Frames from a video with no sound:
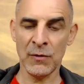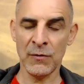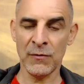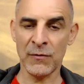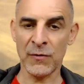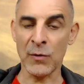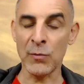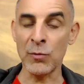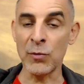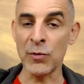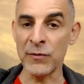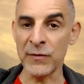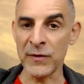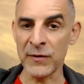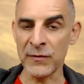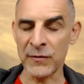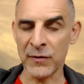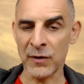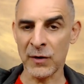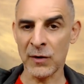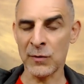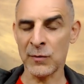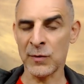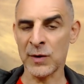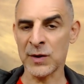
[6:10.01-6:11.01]
from moving
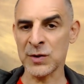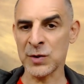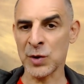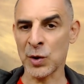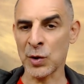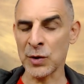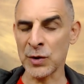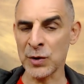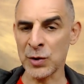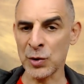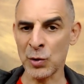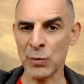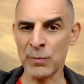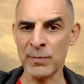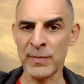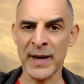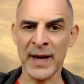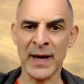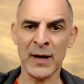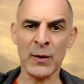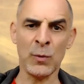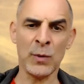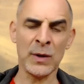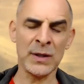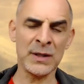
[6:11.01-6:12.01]
forward, what's holding you
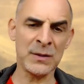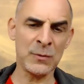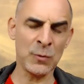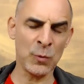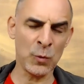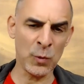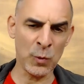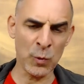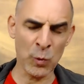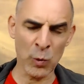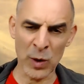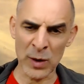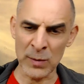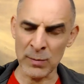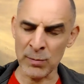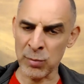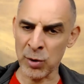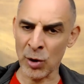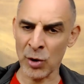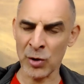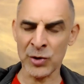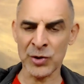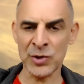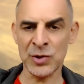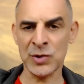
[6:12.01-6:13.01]
back, what
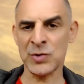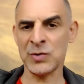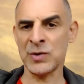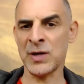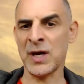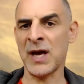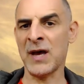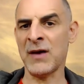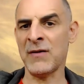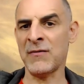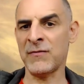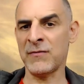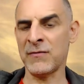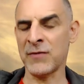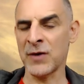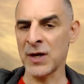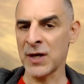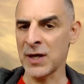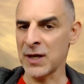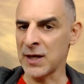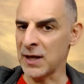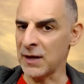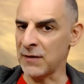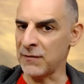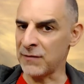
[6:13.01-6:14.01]
blockages you have,
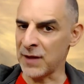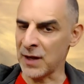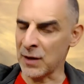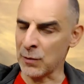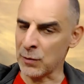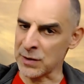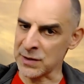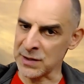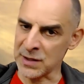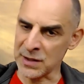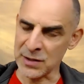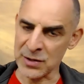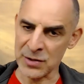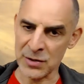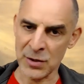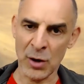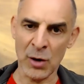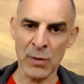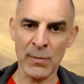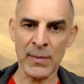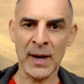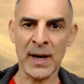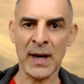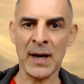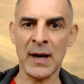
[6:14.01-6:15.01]
if there was a
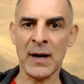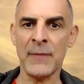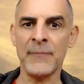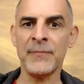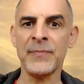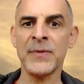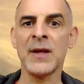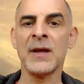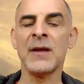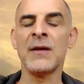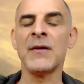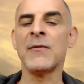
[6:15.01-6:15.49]
trauma,